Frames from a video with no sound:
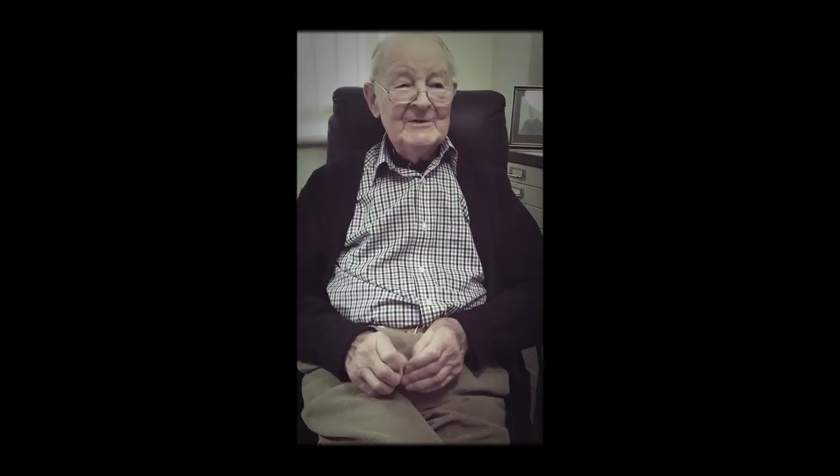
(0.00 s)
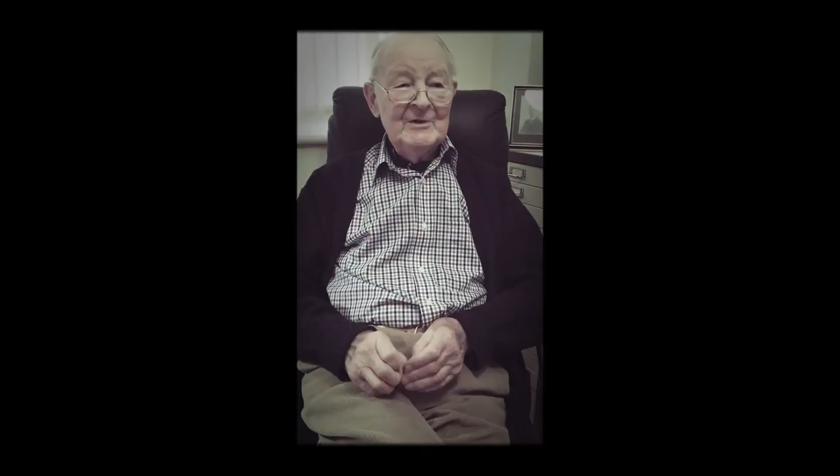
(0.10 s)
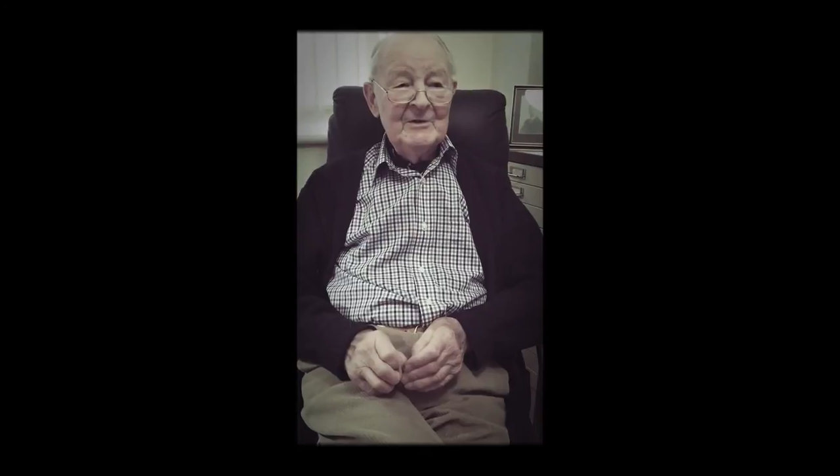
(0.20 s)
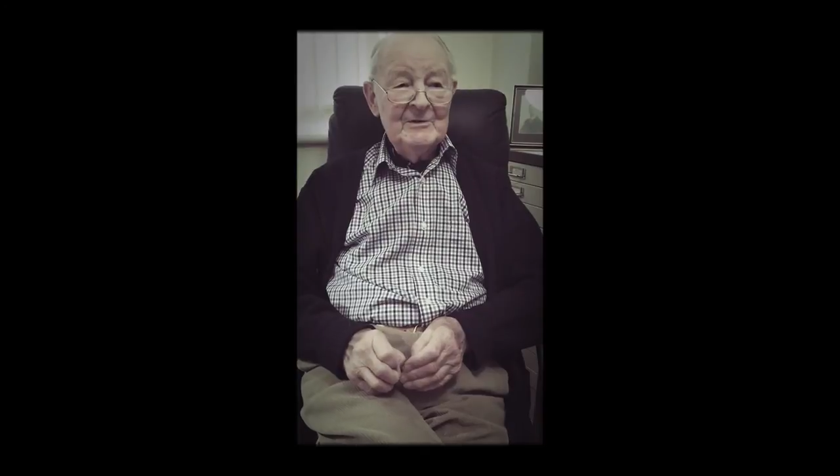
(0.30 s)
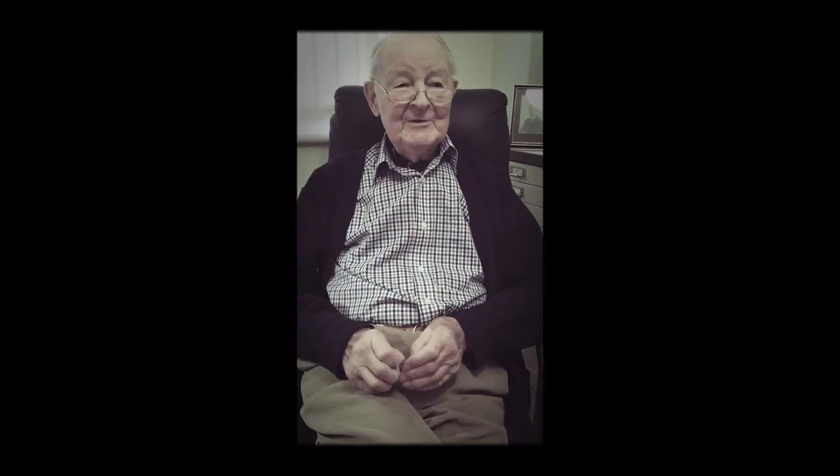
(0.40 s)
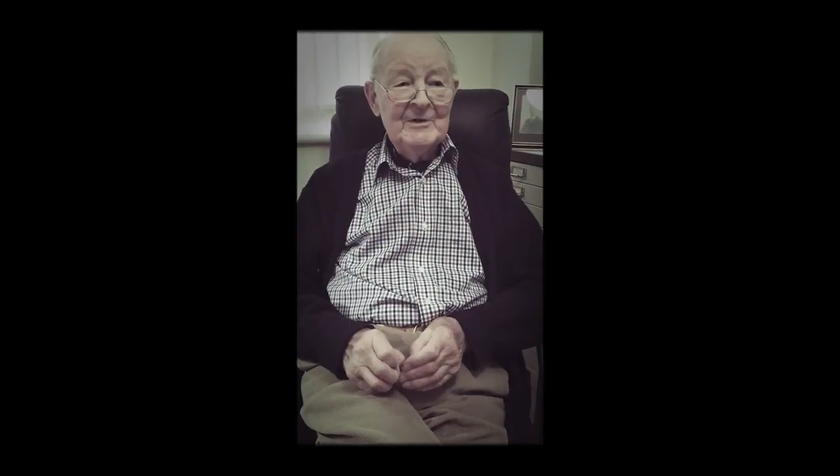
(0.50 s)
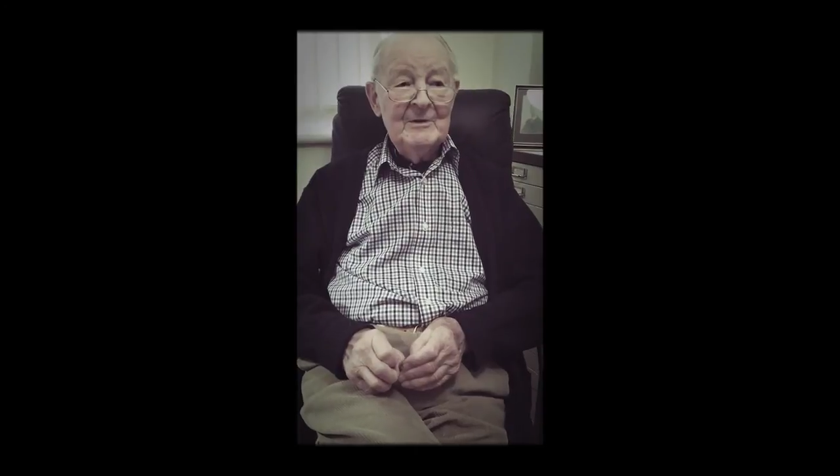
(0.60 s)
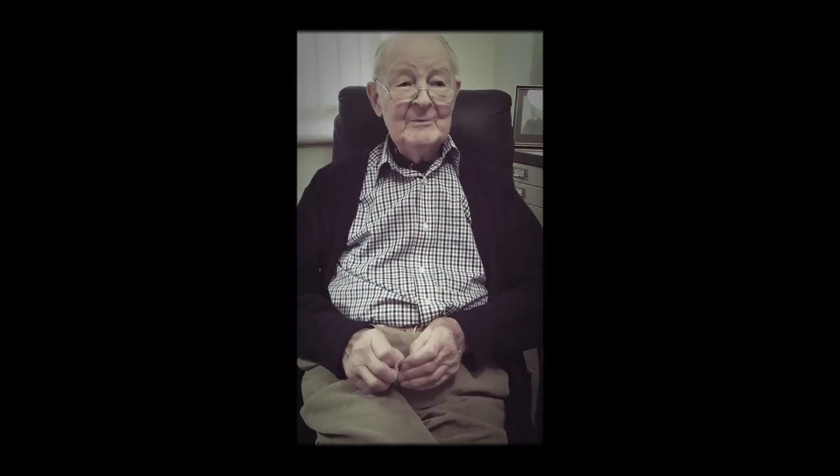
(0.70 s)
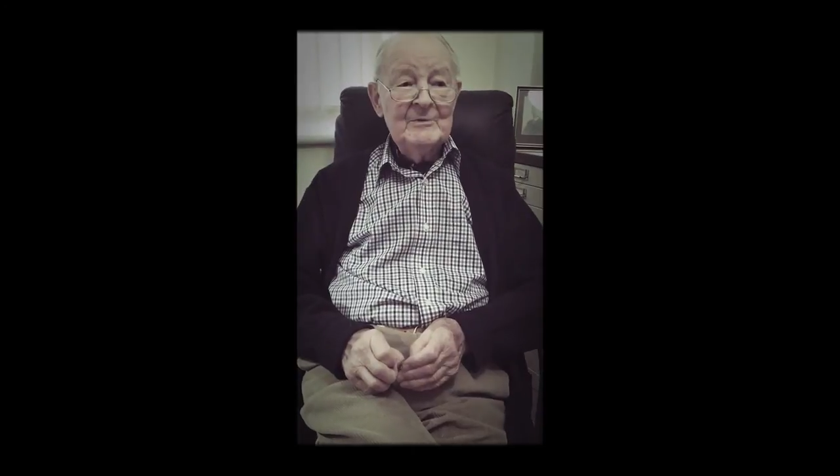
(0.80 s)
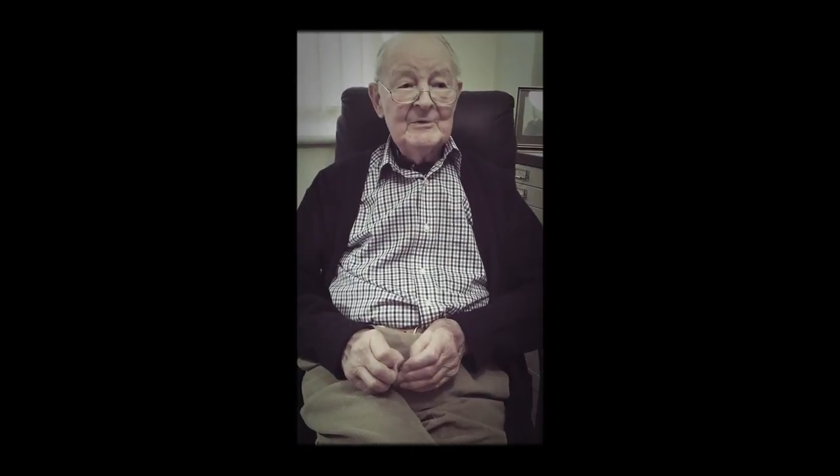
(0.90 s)
So
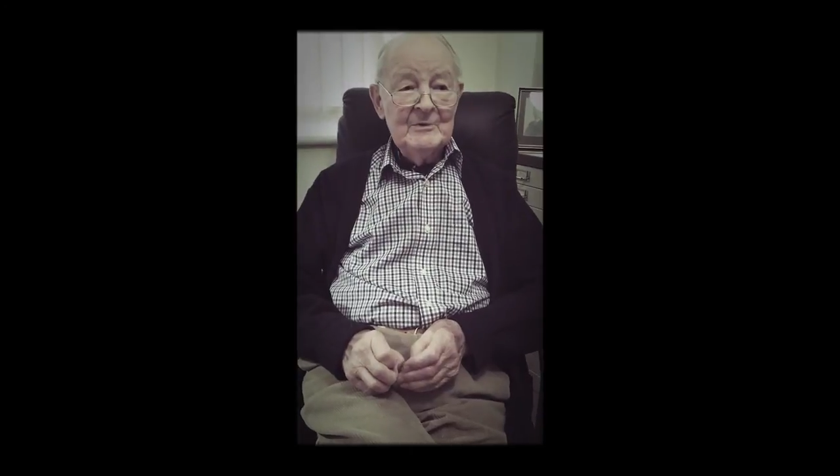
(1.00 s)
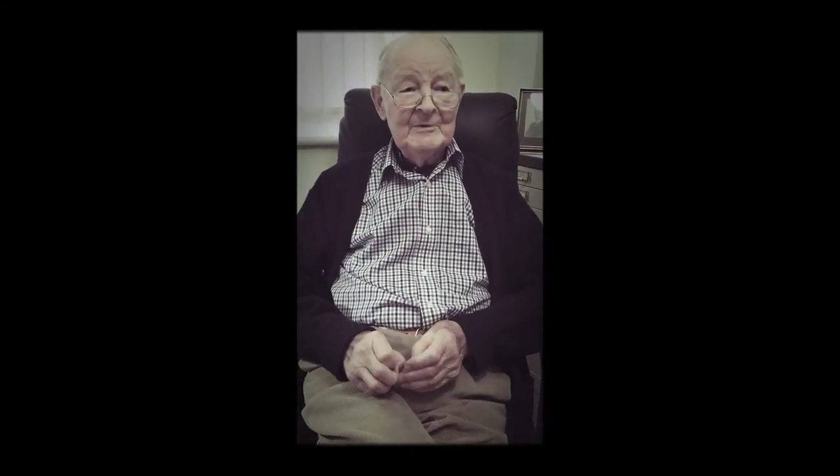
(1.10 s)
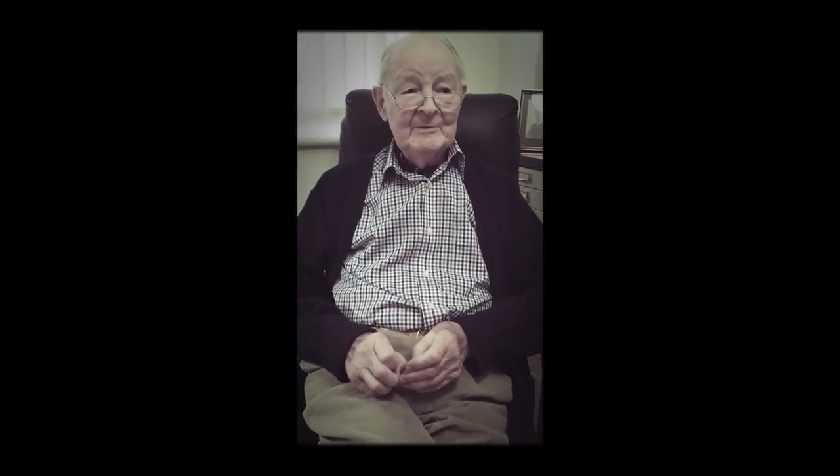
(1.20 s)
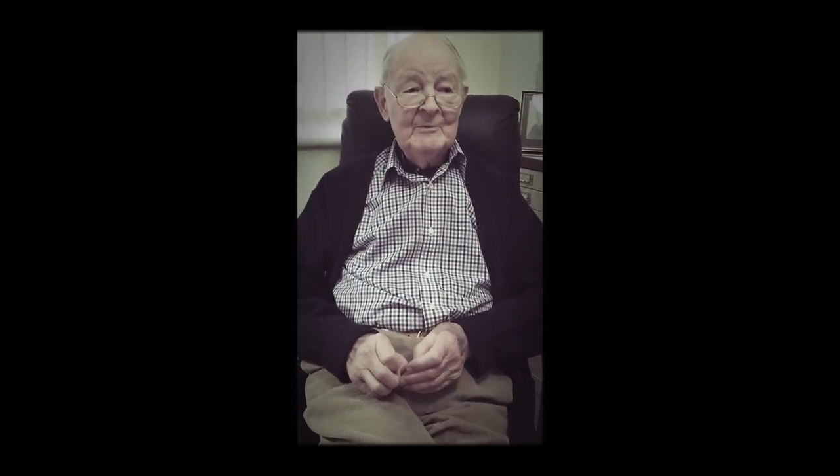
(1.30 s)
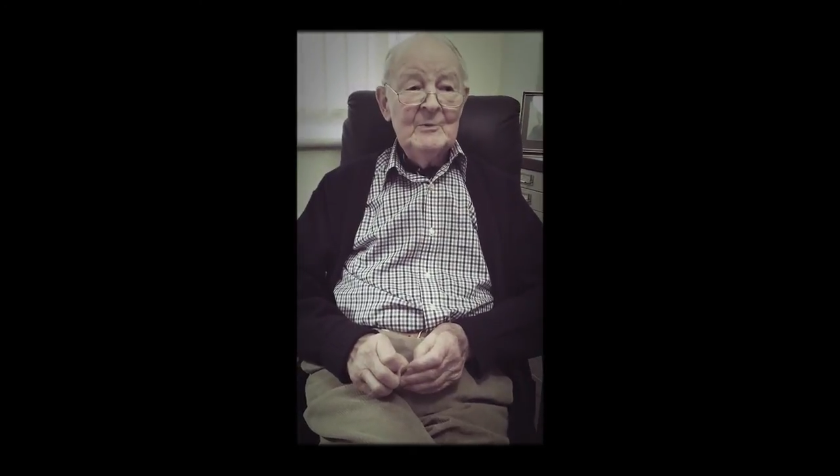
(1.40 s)
it was good.